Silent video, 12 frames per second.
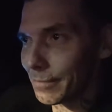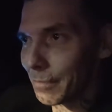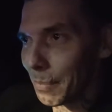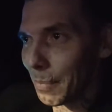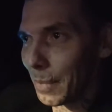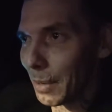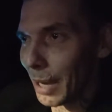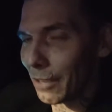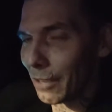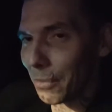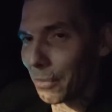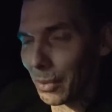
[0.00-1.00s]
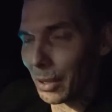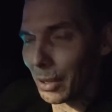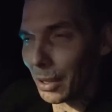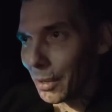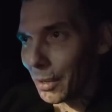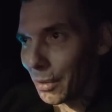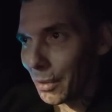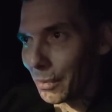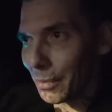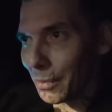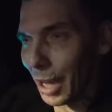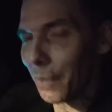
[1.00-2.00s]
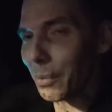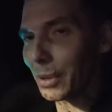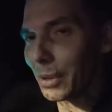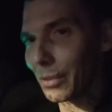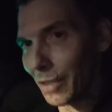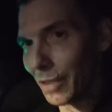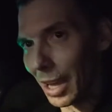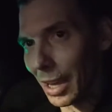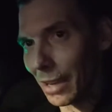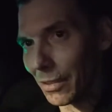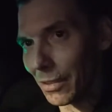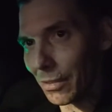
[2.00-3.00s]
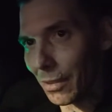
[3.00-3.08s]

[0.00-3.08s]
you could actually, take what they're saying as,